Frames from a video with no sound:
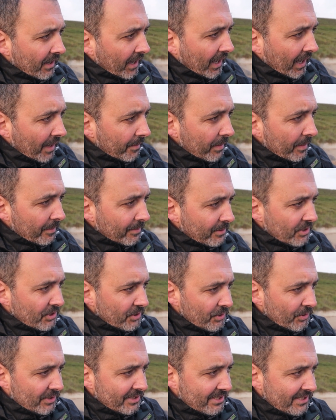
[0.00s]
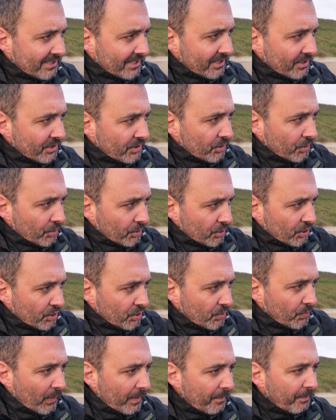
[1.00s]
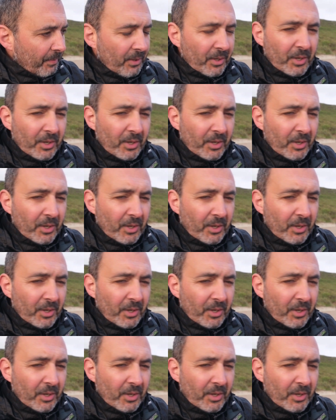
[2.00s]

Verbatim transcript: I'm able to sort of see the sort of sweep